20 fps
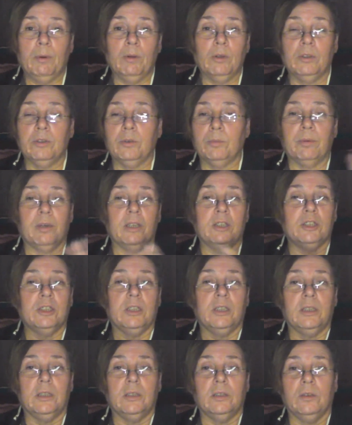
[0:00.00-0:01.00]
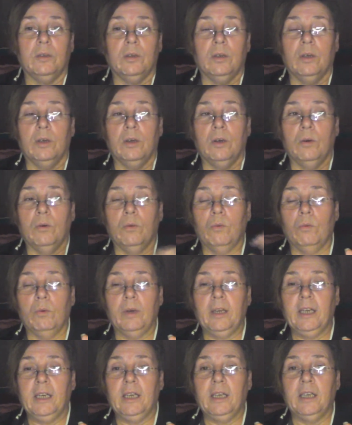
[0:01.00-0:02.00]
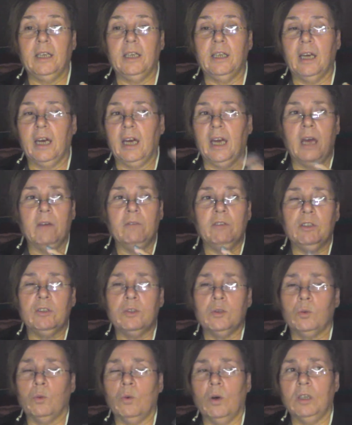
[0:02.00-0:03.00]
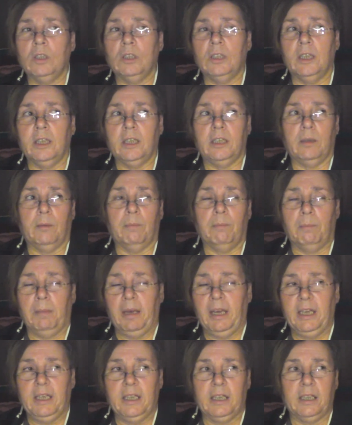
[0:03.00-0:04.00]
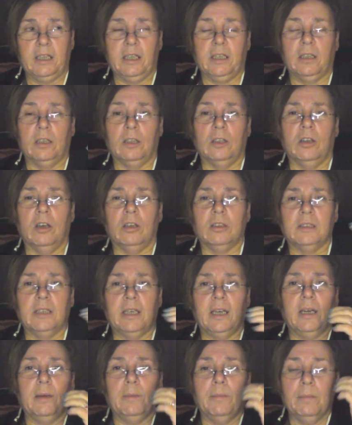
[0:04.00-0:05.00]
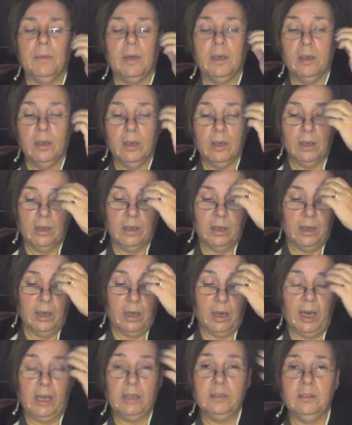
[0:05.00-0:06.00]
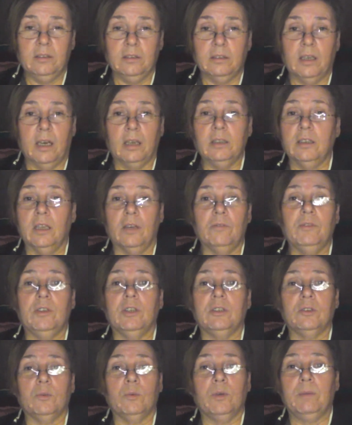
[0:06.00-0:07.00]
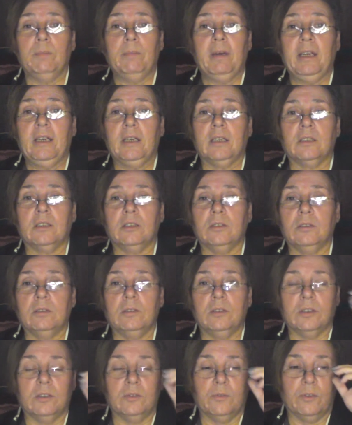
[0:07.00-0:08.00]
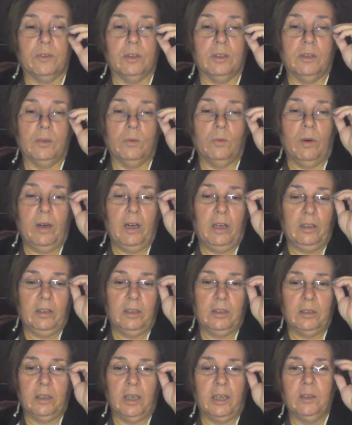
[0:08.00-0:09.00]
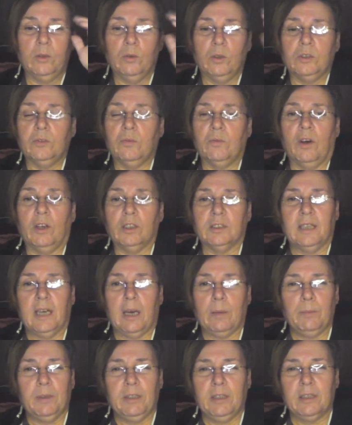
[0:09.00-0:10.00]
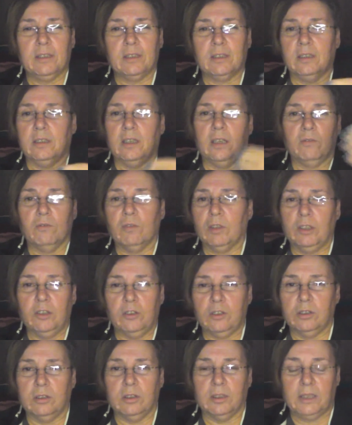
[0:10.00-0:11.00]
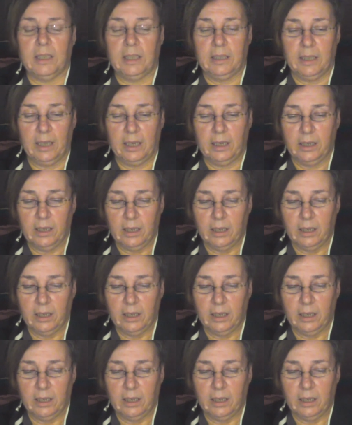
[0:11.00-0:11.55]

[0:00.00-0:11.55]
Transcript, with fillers: depression, winging it. I haven't swung, like, manic in a long time. I'd love to swing manic just for a little while. I know it's false happiness, and I really shouldn't say that,